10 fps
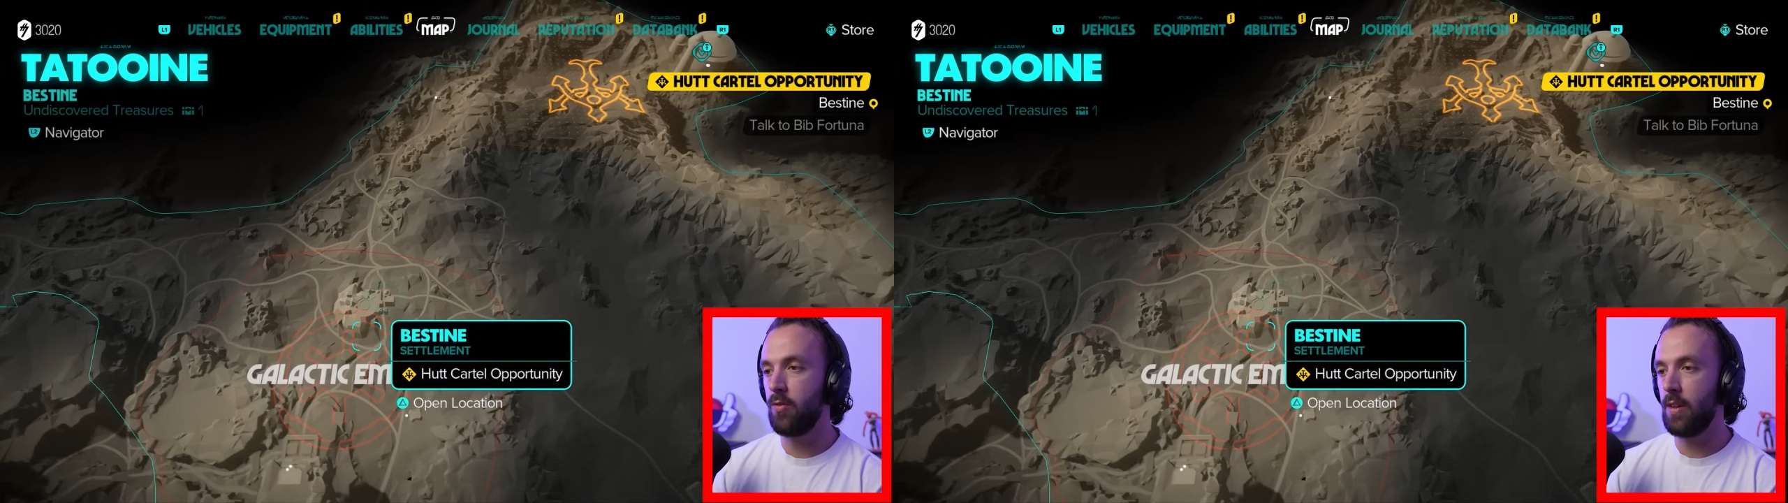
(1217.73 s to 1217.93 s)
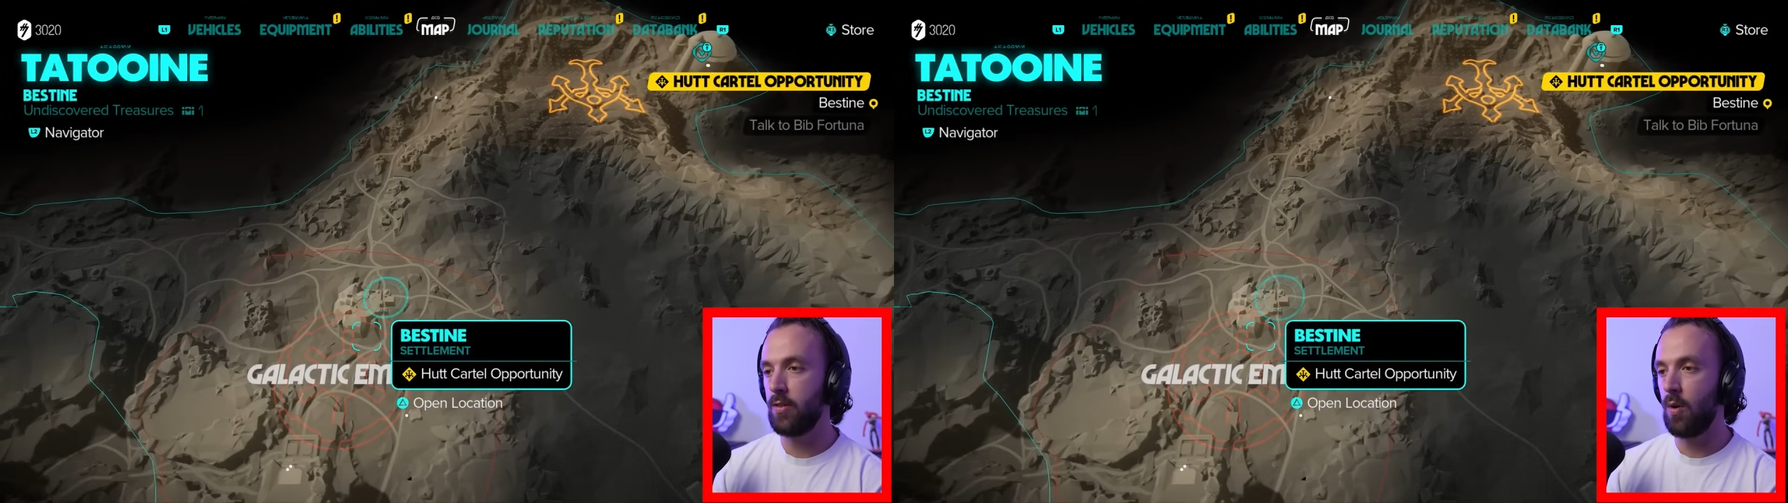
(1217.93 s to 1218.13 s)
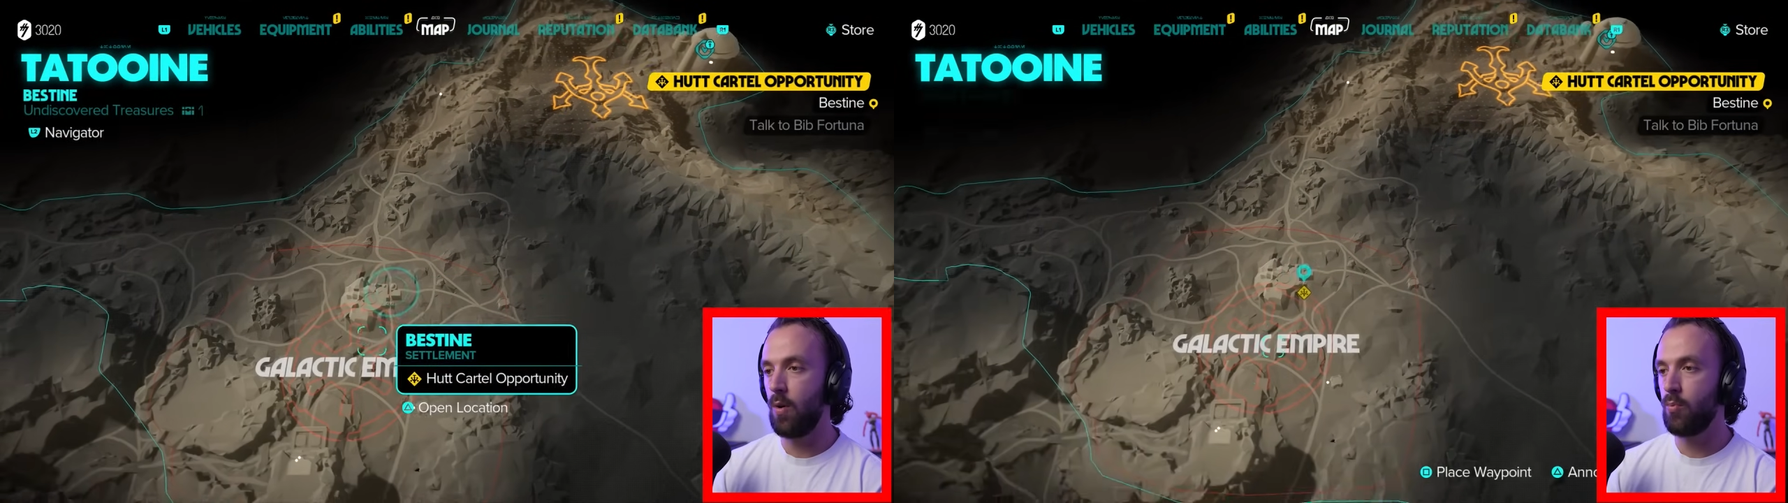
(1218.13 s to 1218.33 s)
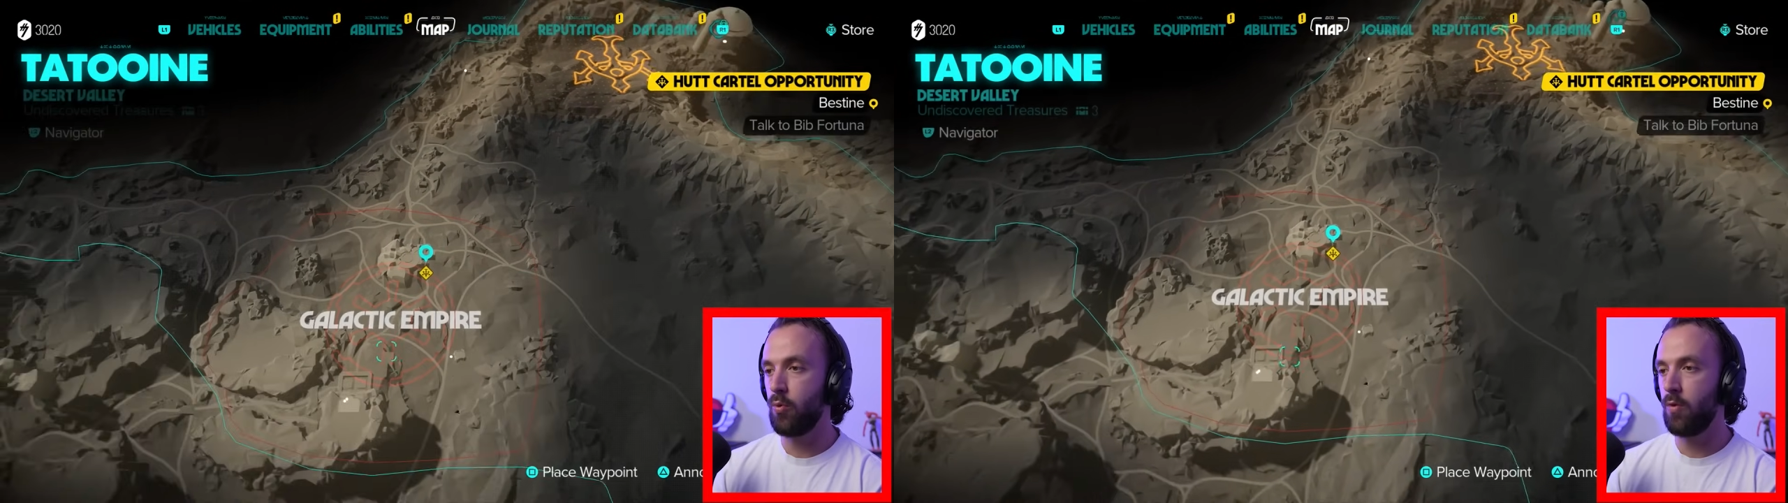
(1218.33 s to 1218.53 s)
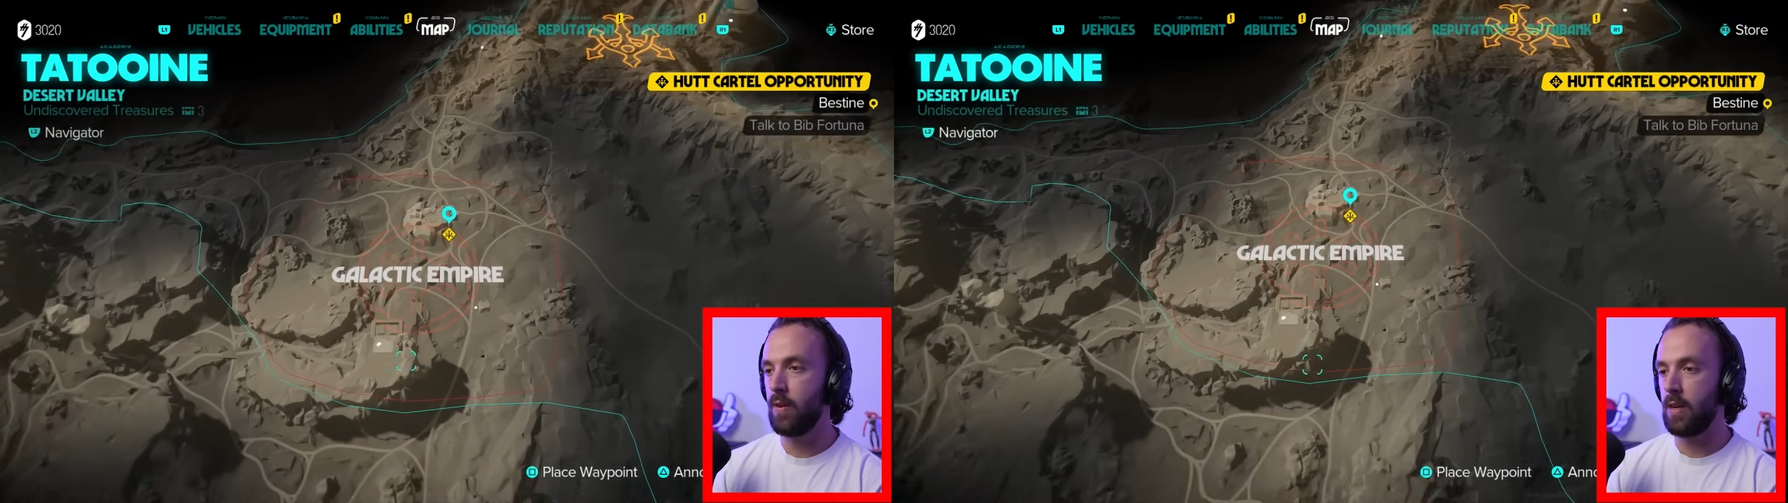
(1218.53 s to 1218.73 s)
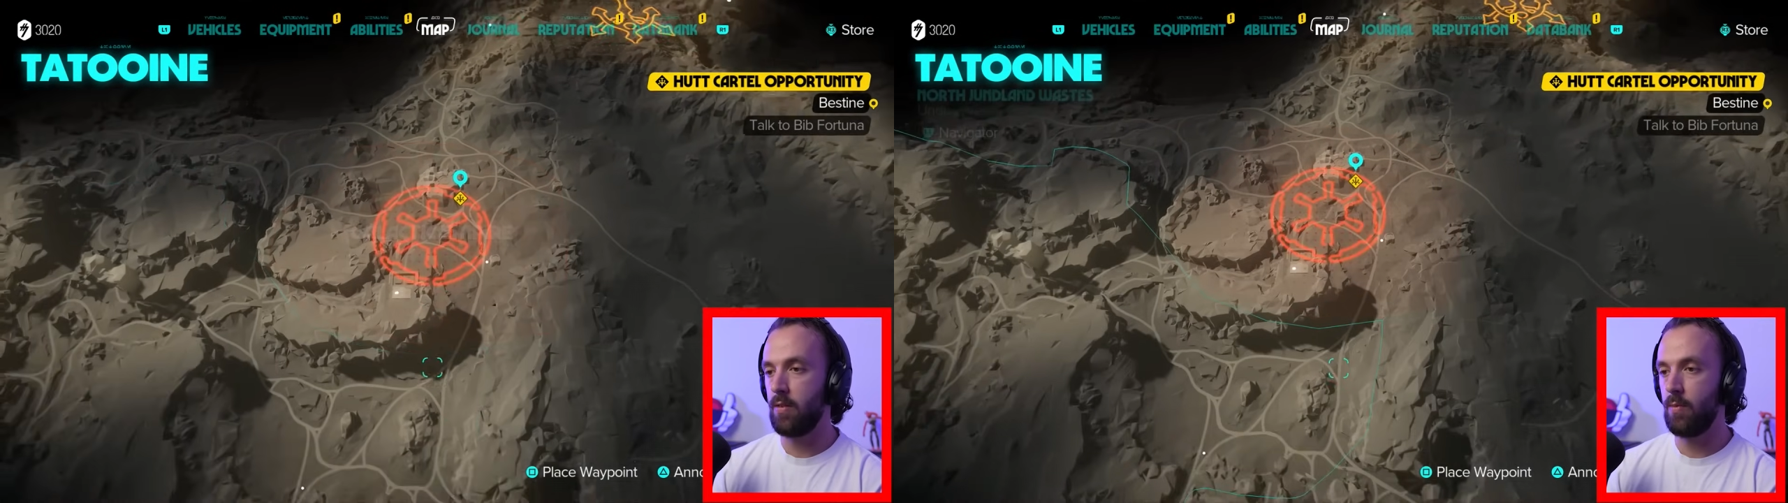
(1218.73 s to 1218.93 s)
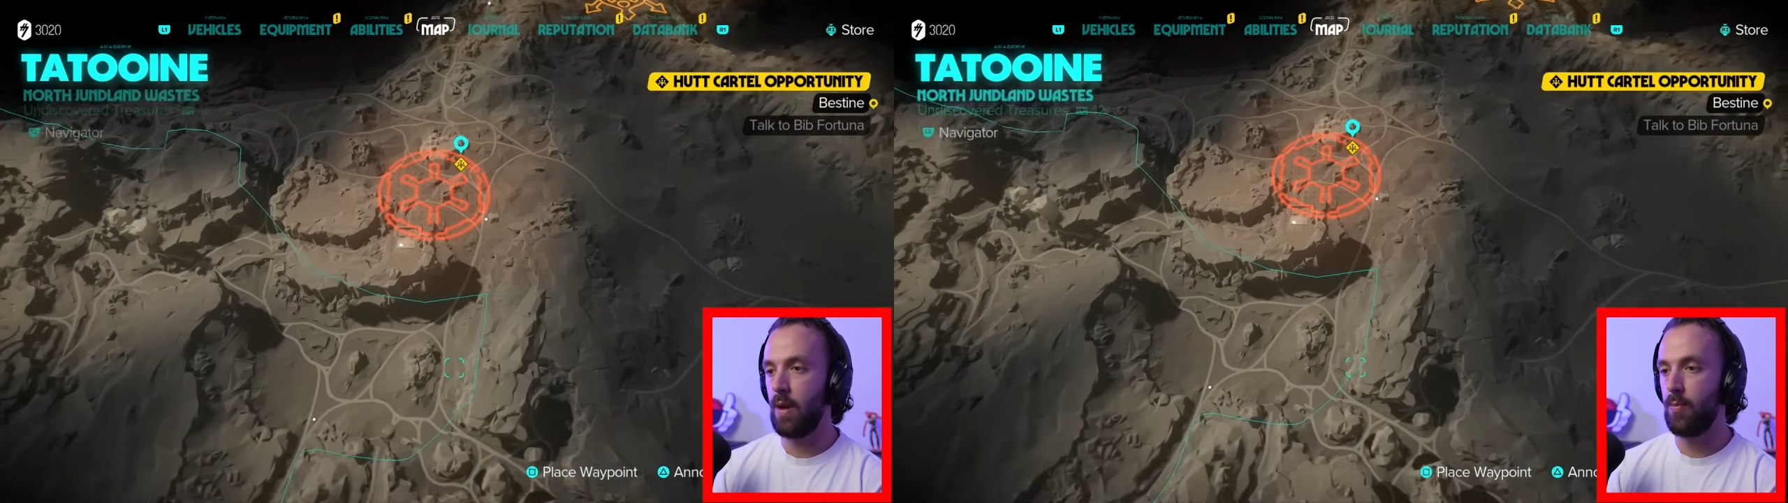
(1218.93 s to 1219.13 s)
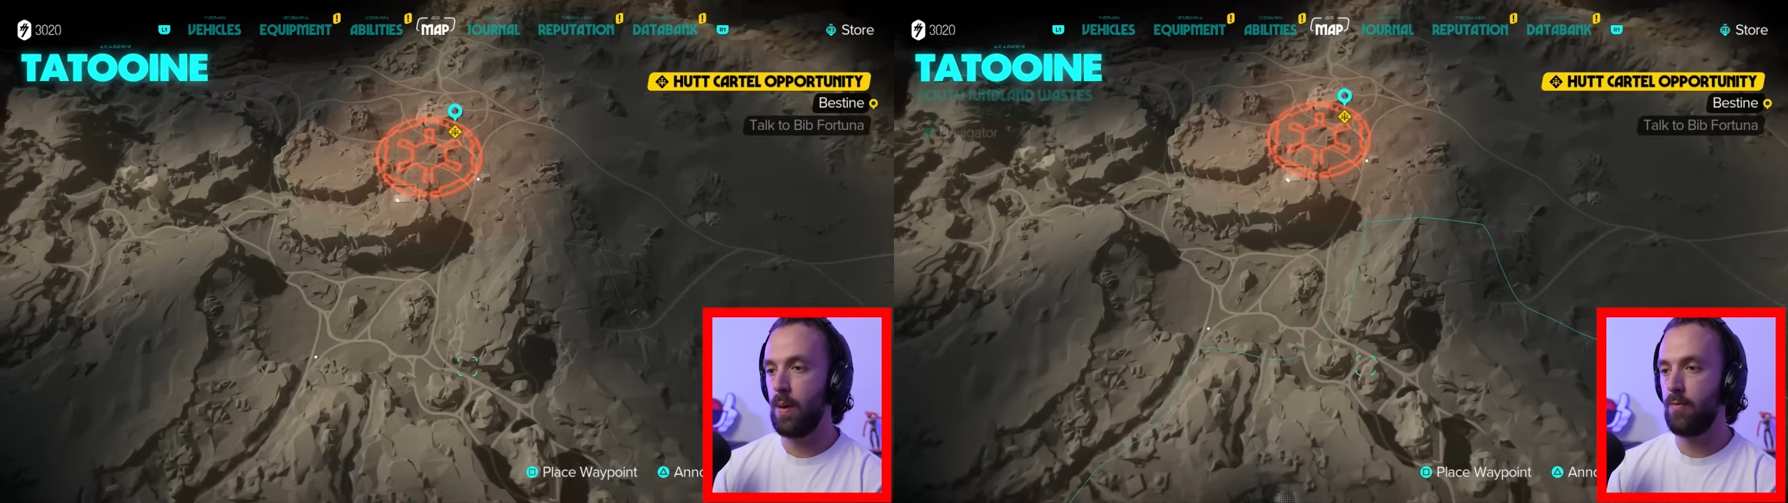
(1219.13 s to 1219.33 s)
so let's go and prove it
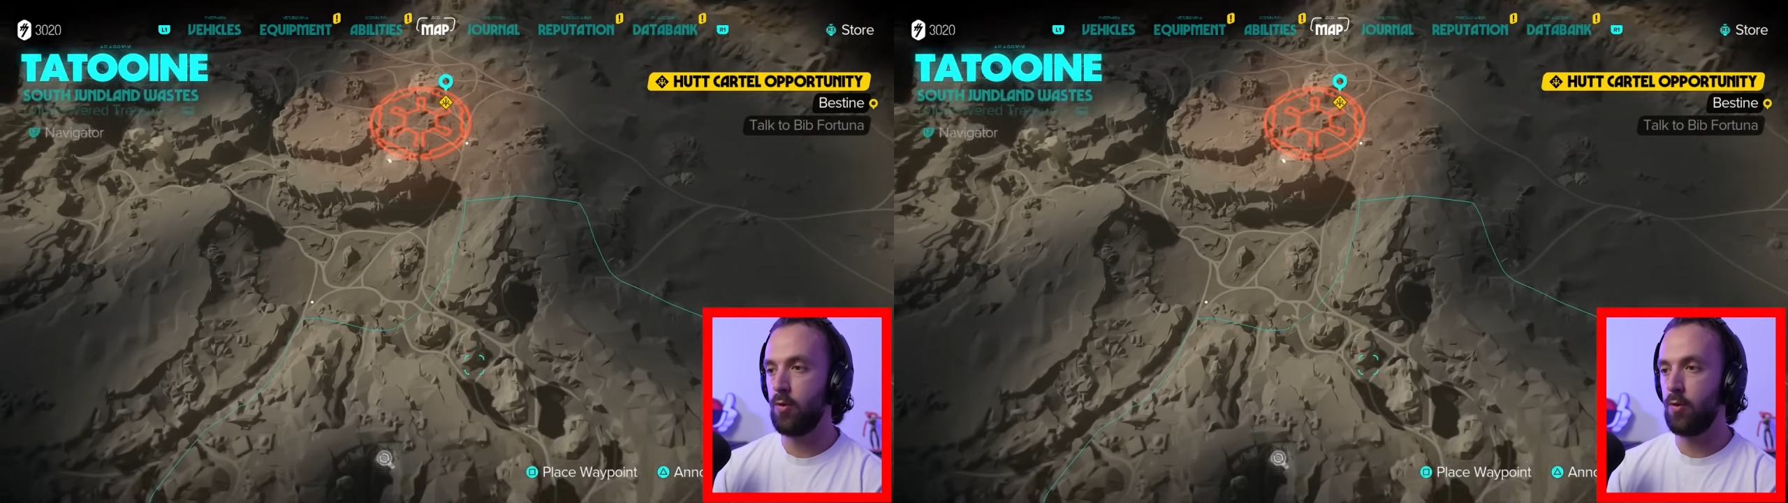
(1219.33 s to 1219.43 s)
with Bib